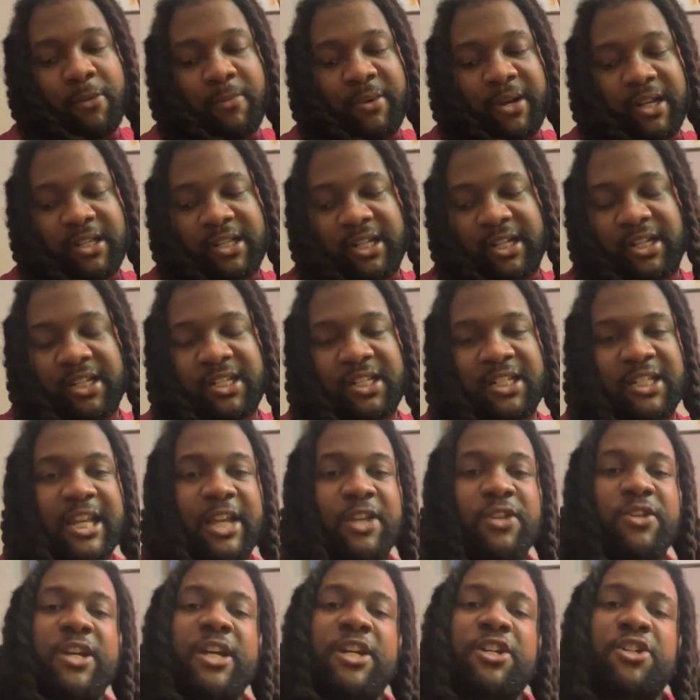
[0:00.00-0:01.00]
it out, but I was like, this
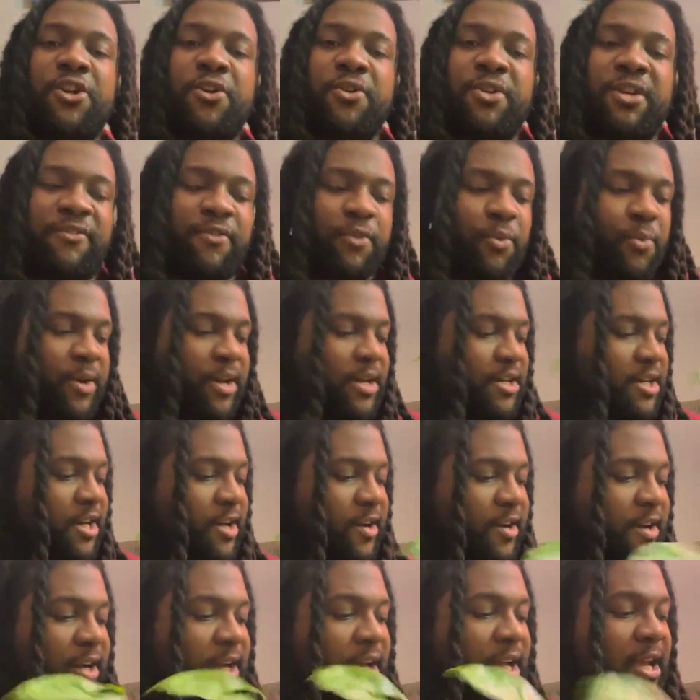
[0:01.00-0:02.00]
is how you get dirt everywhere,
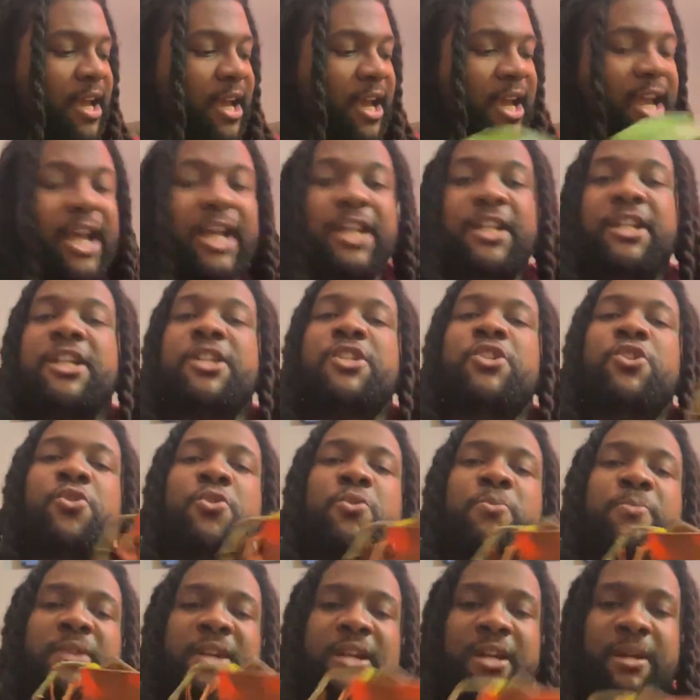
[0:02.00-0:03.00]
Derek. And then
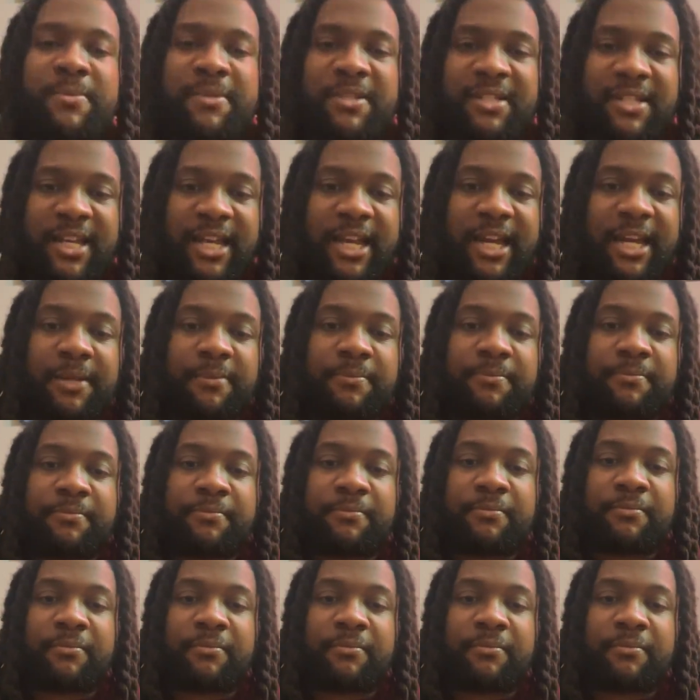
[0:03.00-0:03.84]
you be upset.